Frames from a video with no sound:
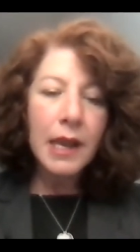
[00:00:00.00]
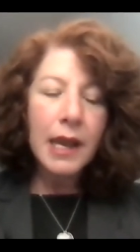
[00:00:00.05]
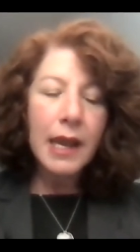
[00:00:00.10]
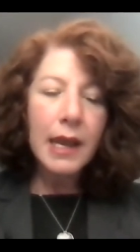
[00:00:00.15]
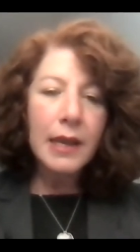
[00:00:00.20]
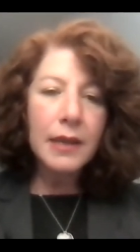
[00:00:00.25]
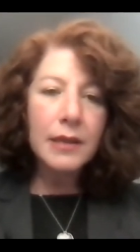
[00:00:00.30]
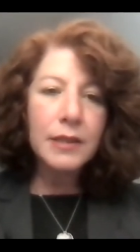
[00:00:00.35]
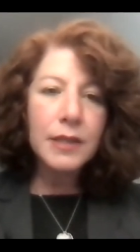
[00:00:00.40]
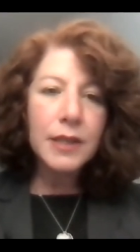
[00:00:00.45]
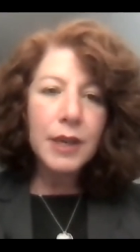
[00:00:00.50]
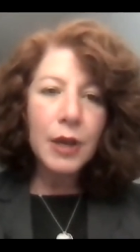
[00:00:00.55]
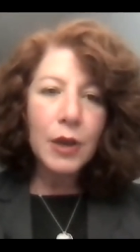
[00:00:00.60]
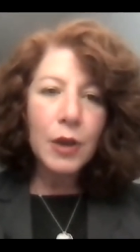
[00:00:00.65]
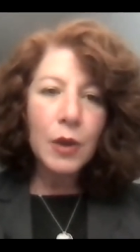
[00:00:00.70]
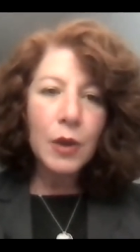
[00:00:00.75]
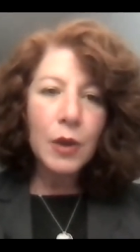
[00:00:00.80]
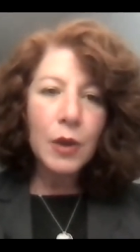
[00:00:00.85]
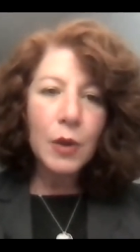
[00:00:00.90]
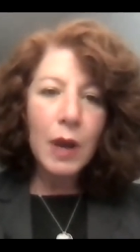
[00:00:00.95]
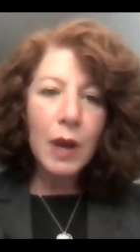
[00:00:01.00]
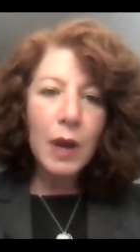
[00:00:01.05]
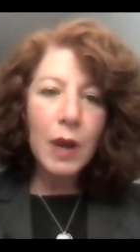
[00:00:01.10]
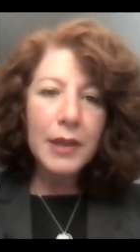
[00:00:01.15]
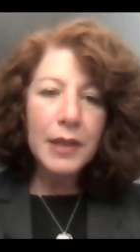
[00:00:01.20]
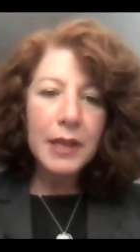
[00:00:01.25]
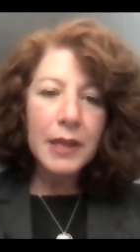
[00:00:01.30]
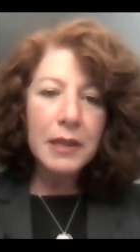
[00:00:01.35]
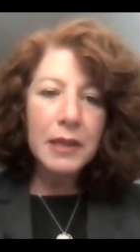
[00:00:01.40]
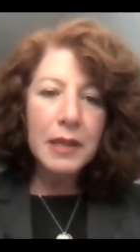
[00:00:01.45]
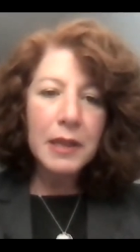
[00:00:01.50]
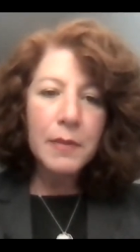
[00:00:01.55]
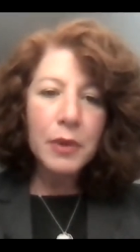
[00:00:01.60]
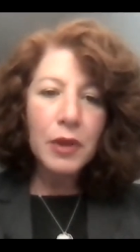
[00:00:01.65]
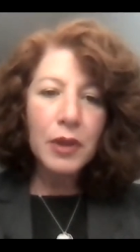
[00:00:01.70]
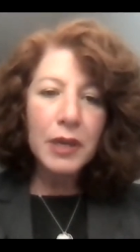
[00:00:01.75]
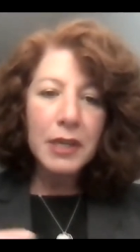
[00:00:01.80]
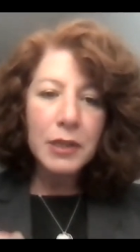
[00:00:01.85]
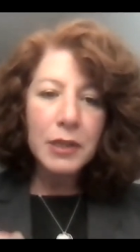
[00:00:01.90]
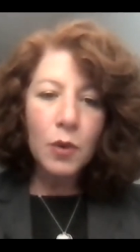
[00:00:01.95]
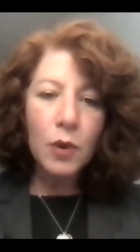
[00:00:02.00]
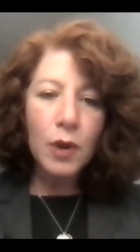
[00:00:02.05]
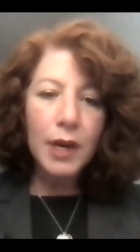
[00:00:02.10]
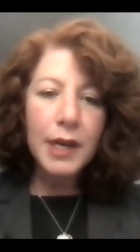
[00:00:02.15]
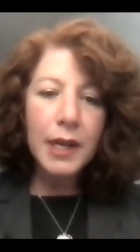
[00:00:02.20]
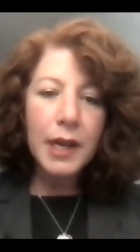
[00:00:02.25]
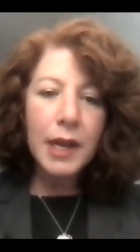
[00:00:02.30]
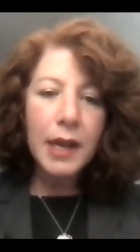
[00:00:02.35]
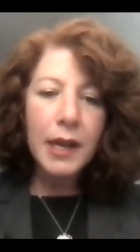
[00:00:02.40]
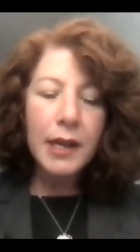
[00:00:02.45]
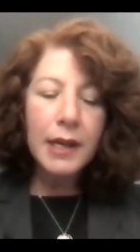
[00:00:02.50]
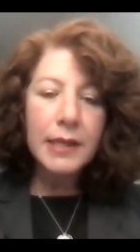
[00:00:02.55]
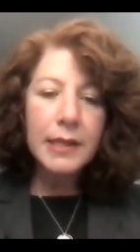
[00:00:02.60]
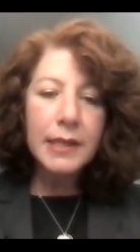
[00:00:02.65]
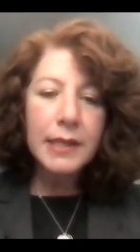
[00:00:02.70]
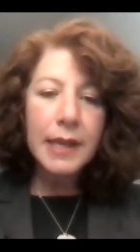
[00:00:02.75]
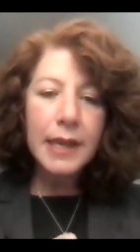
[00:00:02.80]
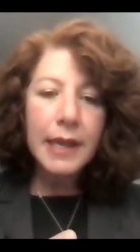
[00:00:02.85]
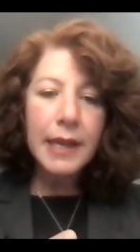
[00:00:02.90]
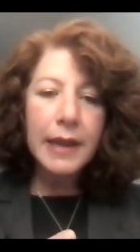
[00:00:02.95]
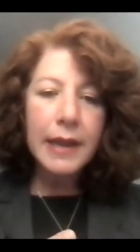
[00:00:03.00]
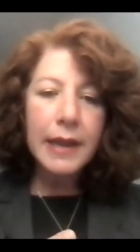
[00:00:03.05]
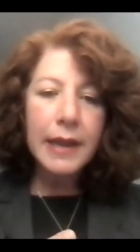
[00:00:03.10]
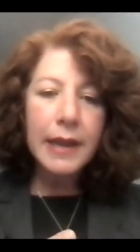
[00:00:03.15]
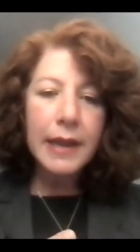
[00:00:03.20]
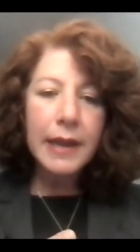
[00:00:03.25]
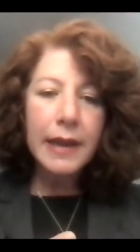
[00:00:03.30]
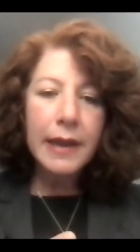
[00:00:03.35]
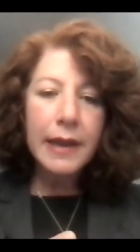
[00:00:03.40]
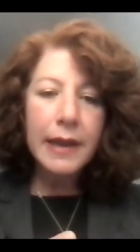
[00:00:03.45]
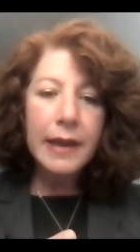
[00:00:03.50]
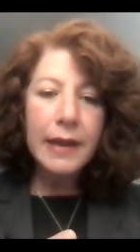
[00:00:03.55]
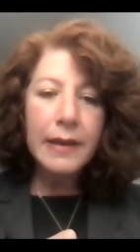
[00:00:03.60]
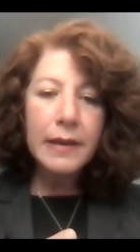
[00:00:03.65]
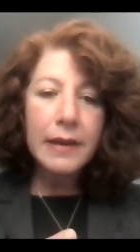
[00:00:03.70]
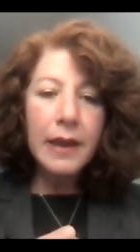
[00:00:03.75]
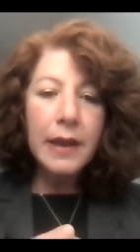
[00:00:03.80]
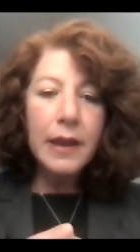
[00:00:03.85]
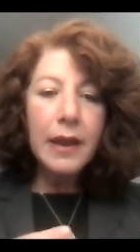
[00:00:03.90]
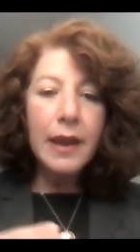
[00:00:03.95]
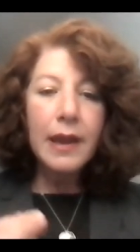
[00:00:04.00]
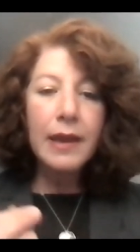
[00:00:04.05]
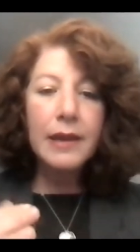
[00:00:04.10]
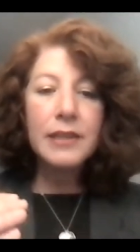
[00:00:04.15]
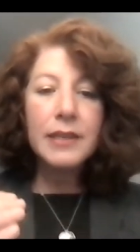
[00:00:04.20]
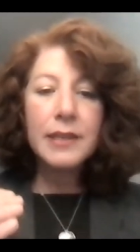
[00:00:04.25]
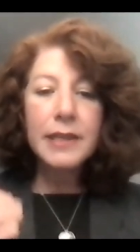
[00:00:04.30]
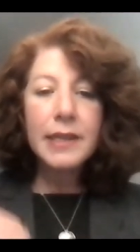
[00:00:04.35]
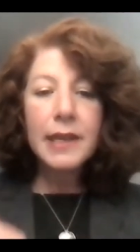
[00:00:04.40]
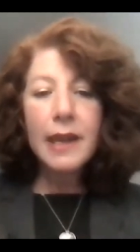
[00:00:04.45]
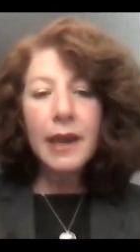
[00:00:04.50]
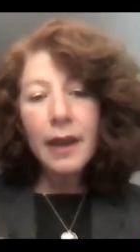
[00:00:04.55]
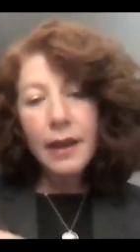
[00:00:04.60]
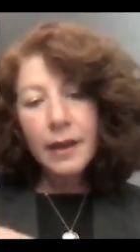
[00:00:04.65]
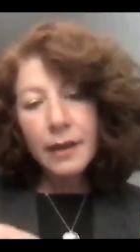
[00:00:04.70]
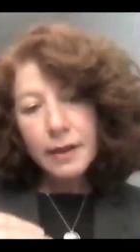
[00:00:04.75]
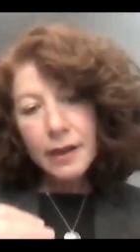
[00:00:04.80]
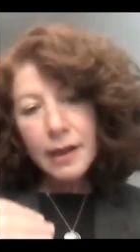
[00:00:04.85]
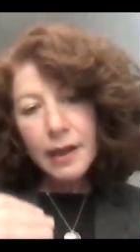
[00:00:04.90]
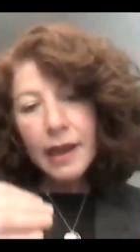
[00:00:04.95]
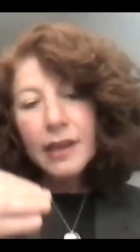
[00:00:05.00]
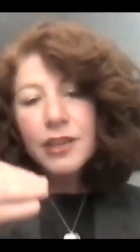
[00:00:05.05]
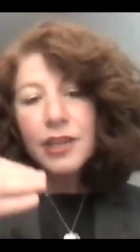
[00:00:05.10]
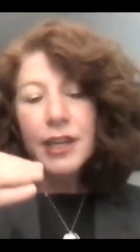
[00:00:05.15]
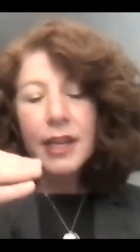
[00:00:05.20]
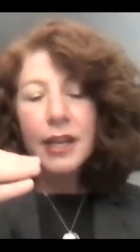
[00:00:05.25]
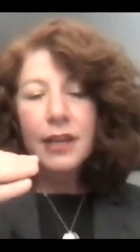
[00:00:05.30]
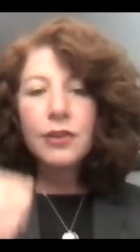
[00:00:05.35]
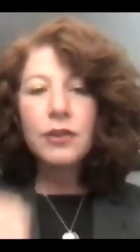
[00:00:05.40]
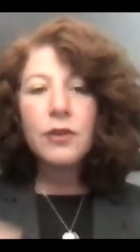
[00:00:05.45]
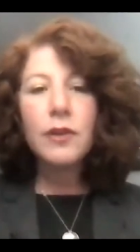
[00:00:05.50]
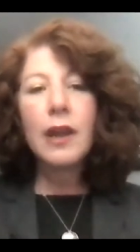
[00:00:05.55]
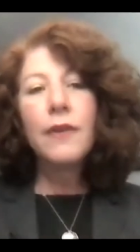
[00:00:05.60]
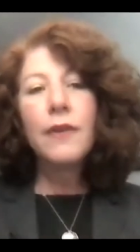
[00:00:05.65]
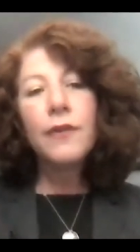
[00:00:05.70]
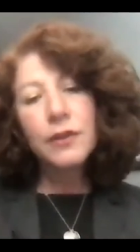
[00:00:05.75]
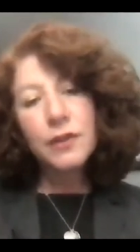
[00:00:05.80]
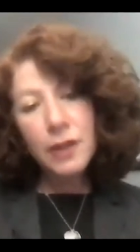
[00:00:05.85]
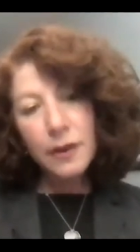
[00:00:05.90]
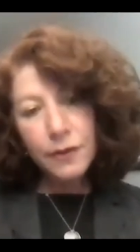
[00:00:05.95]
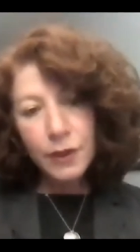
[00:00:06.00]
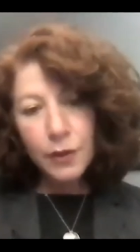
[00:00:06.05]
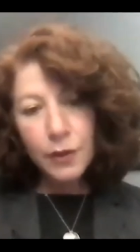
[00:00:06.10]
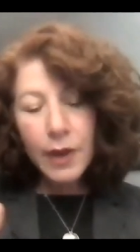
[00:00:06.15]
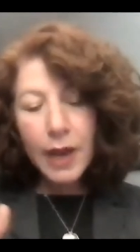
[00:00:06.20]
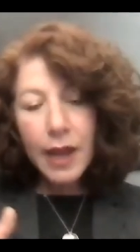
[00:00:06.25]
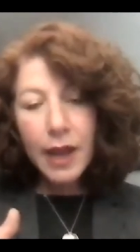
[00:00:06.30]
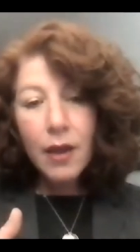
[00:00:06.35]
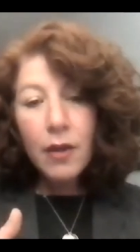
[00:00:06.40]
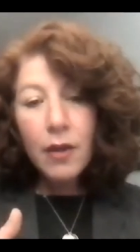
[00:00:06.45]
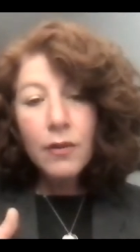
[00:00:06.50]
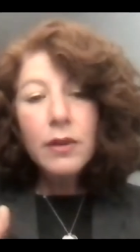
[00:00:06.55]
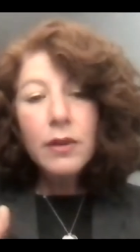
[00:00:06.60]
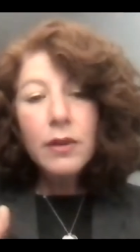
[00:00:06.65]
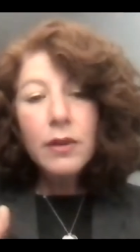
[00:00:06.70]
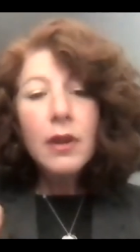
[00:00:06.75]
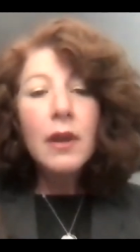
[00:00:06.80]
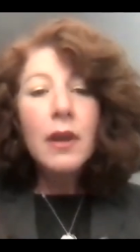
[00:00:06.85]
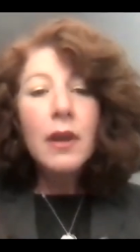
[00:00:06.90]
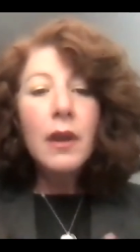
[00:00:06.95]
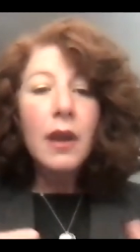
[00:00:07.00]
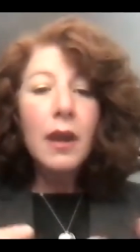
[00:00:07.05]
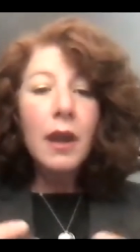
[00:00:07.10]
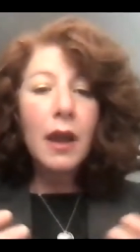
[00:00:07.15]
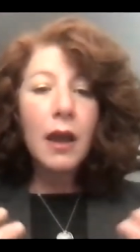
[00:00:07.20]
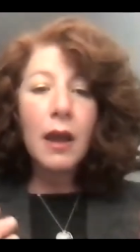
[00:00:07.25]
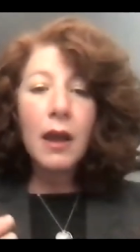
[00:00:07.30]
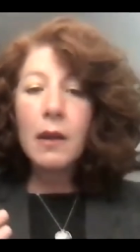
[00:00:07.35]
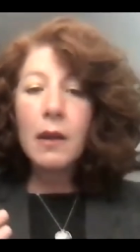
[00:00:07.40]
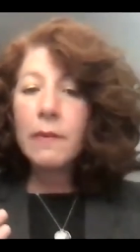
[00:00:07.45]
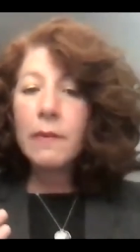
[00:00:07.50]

And so I think the ability to organize and and to get educational efforts off the ground, um, I